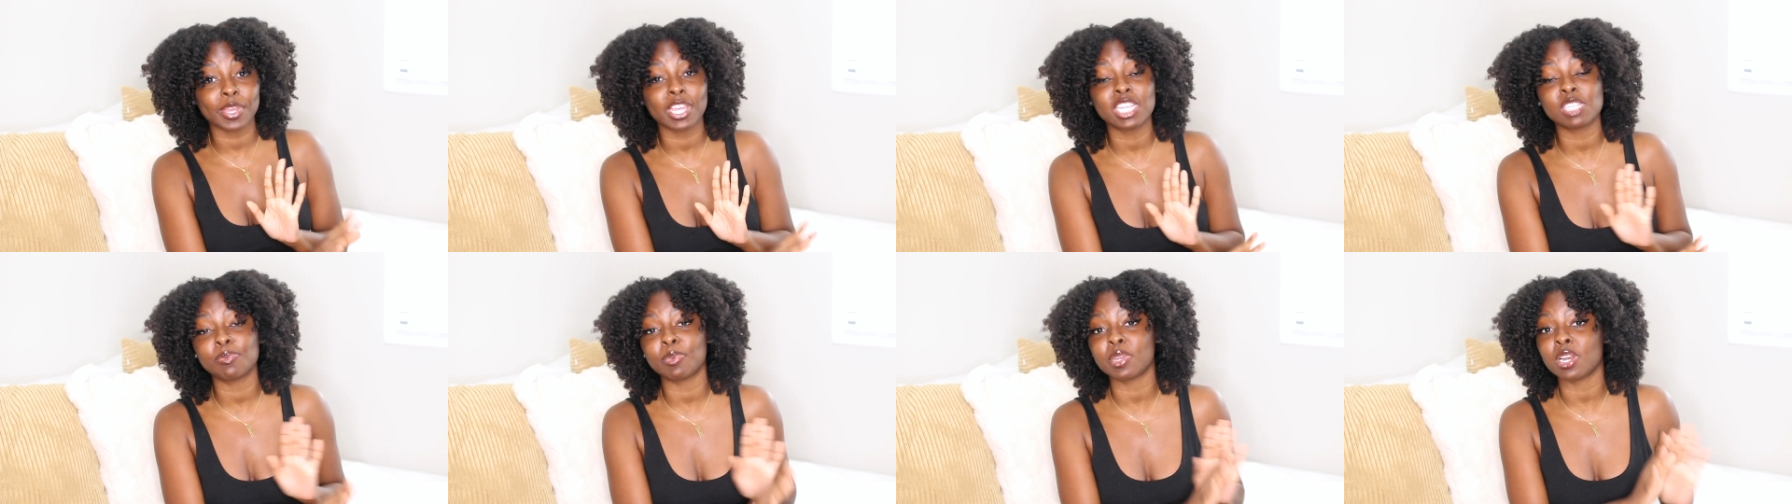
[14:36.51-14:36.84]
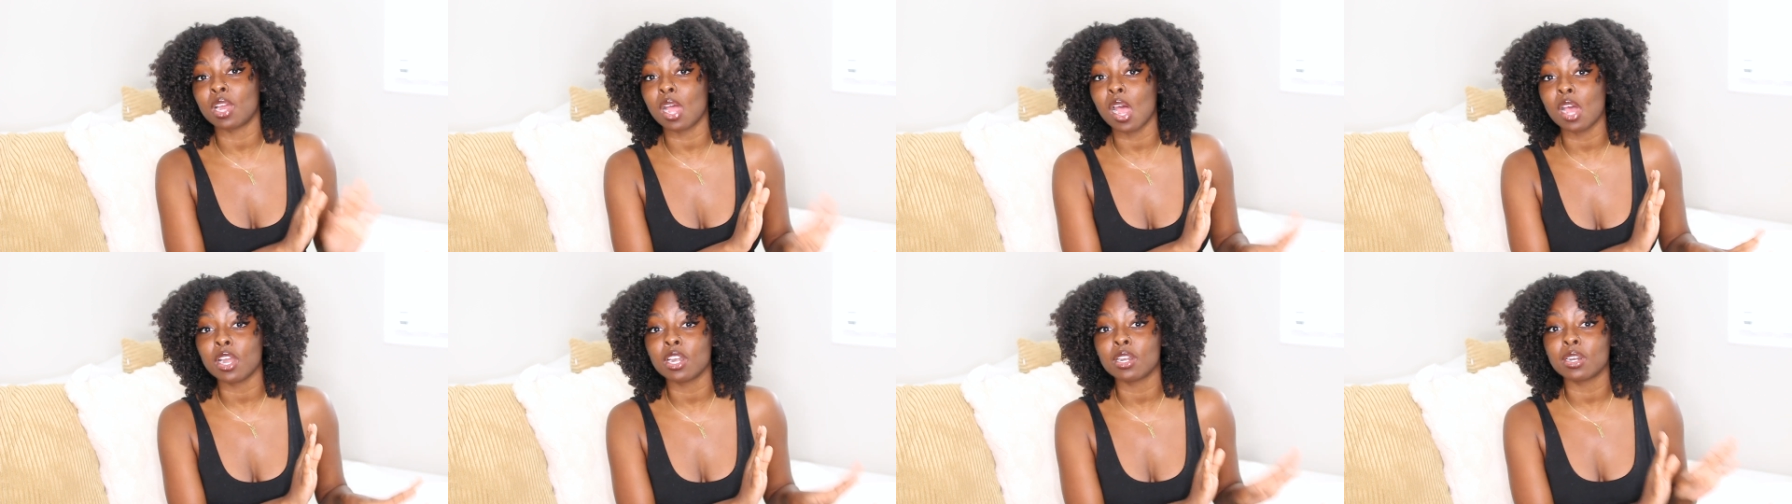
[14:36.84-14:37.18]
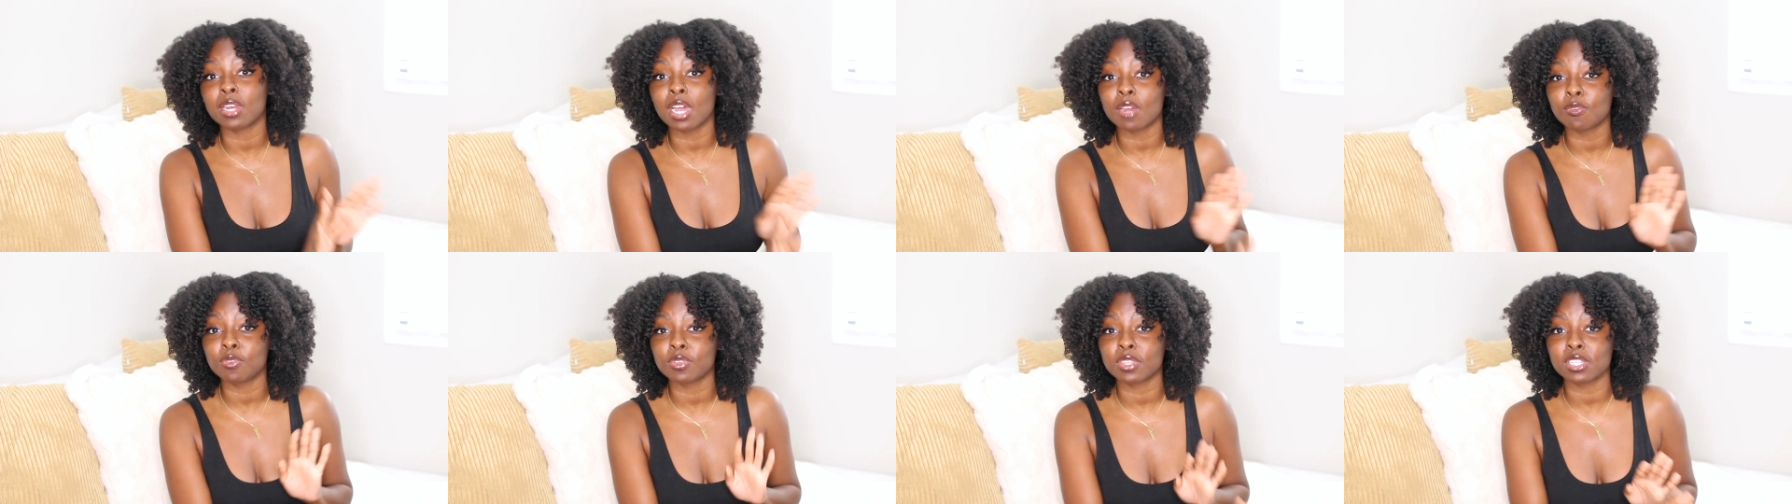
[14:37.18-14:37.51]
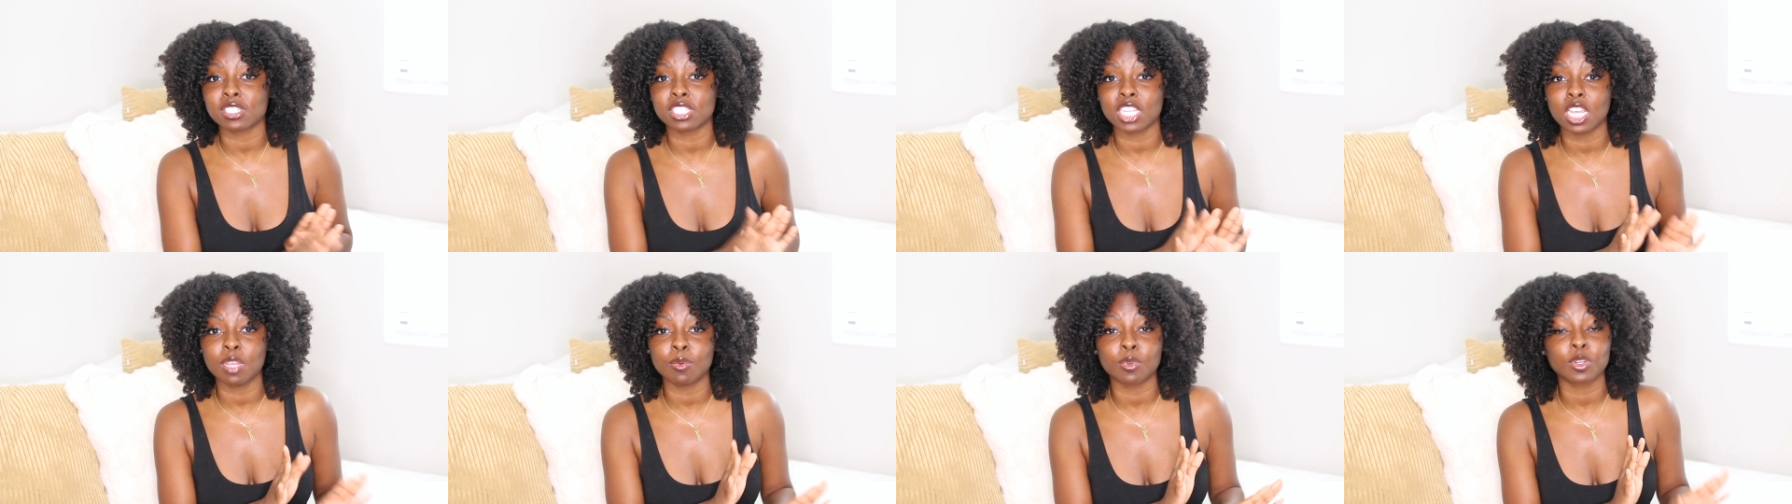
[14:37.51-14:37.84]
but he's been on and off with
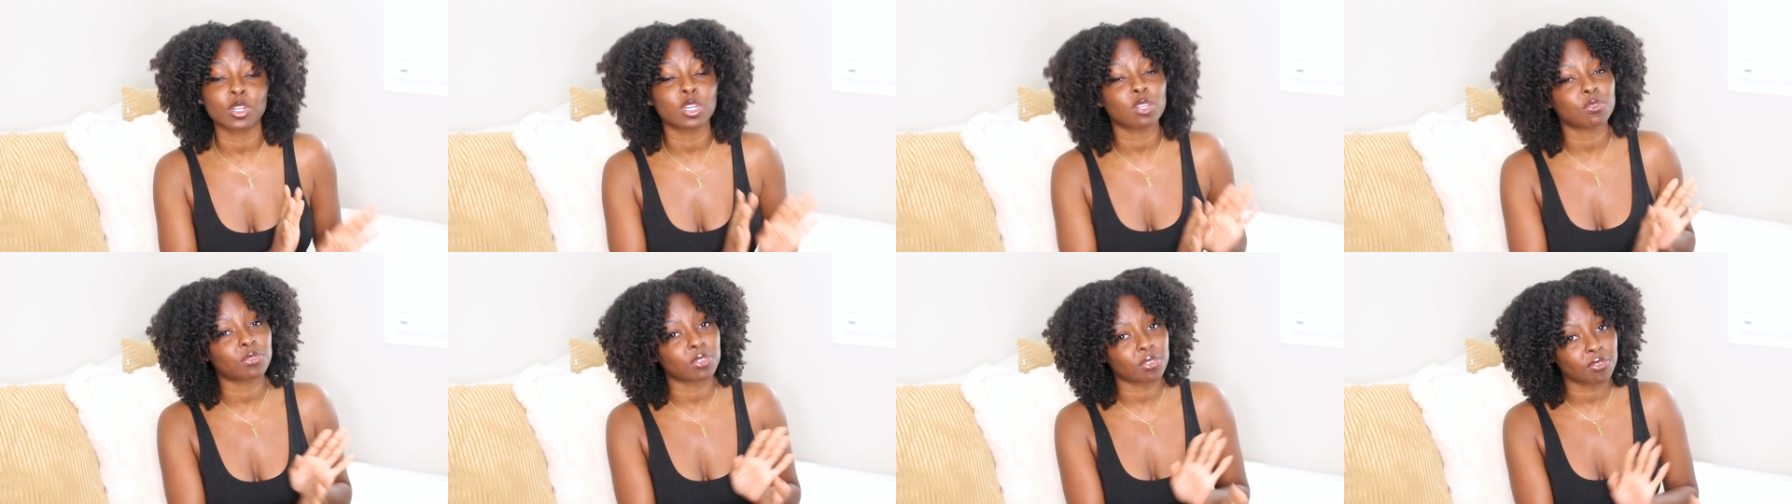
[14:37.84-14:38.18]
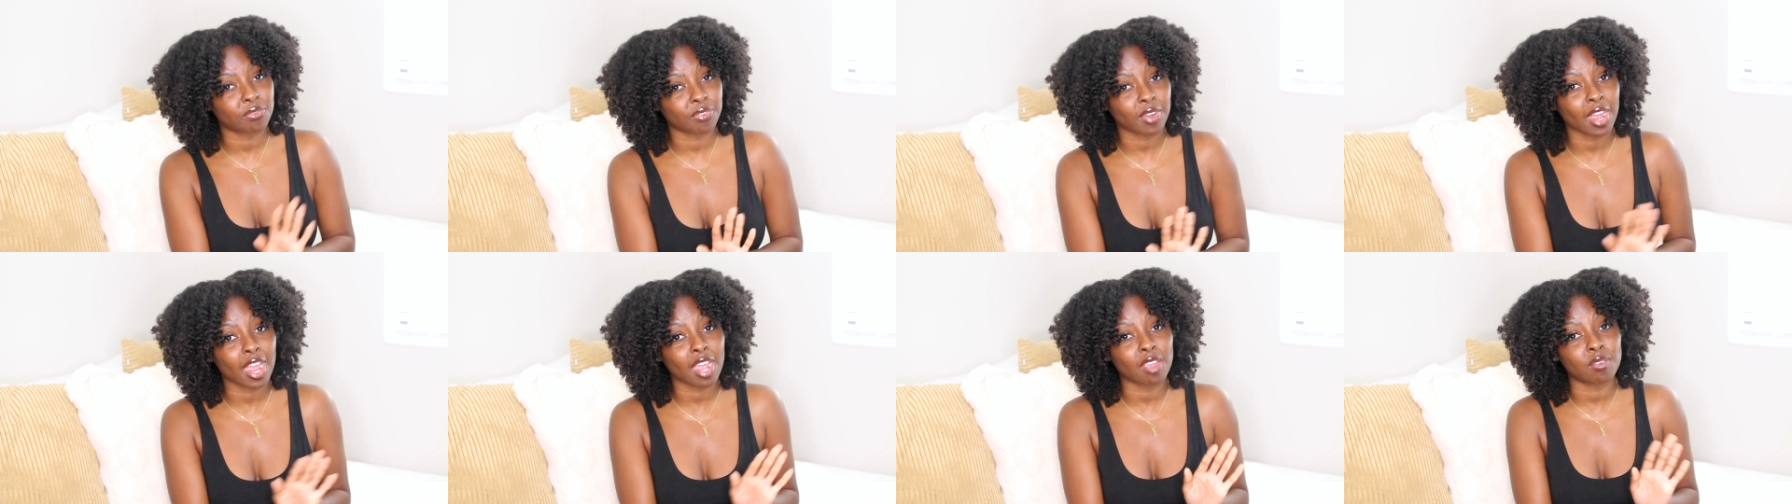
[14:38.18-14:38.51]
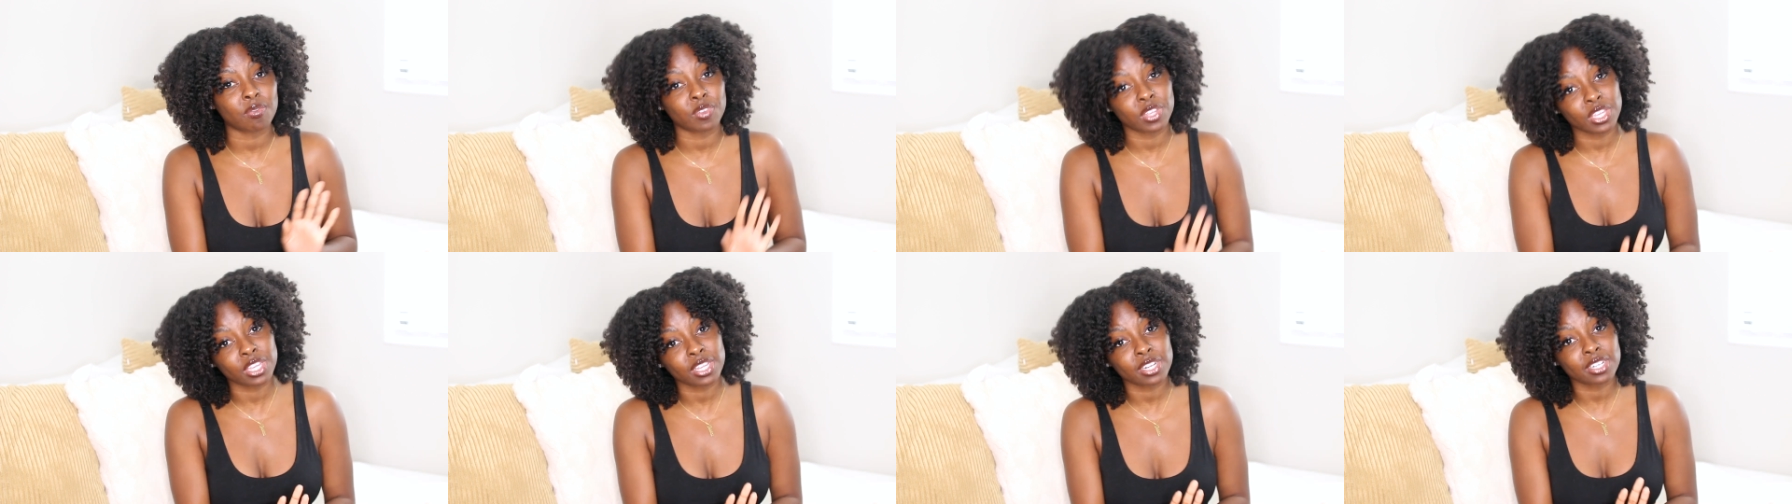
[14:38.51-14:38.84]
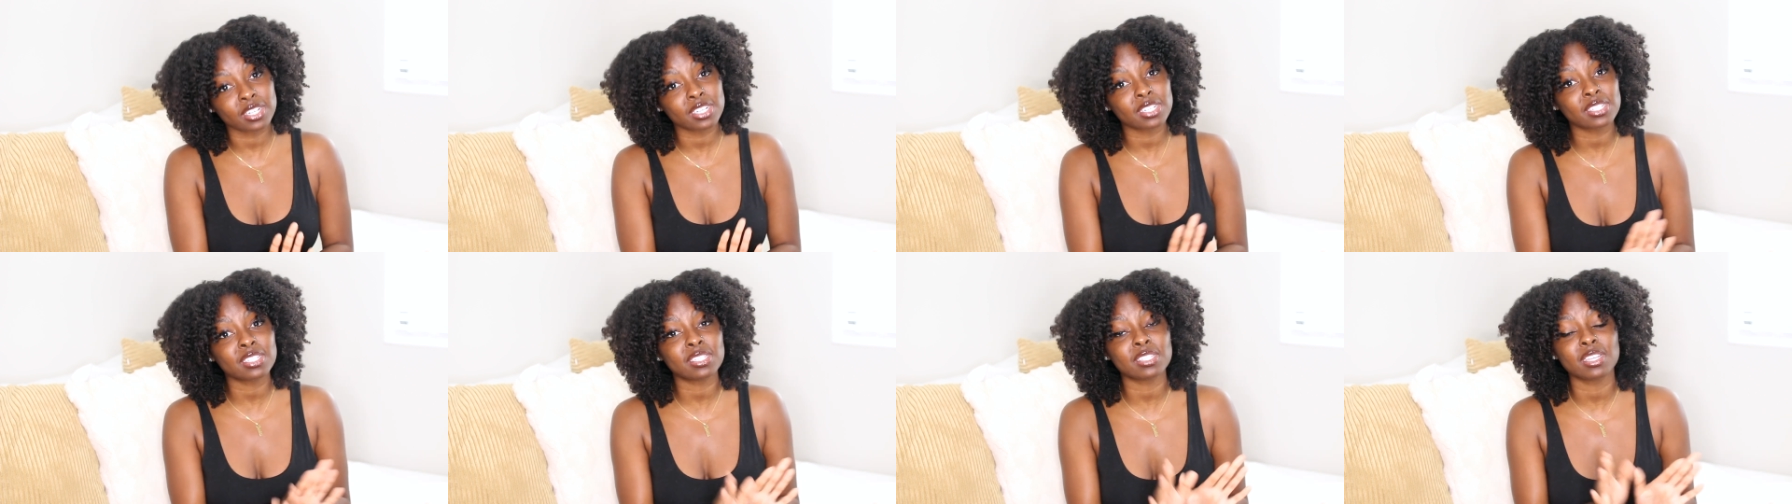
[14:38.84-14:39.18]
the same girl for five
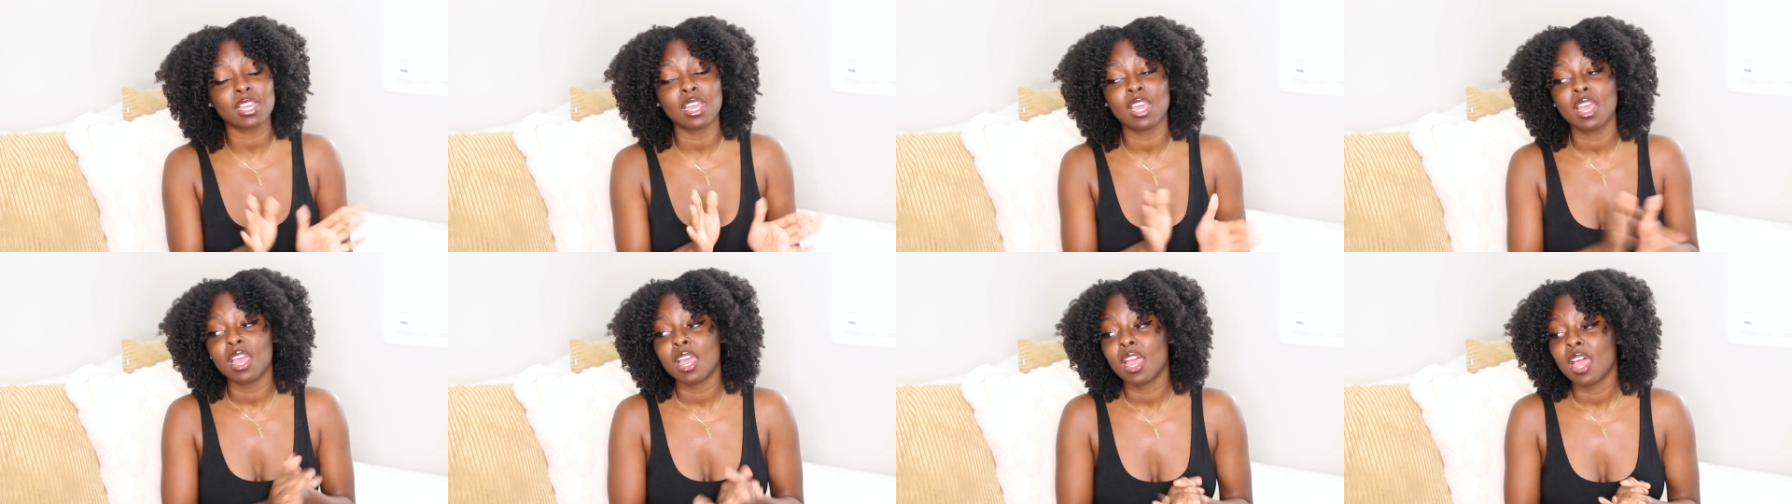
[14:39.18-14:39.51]
years.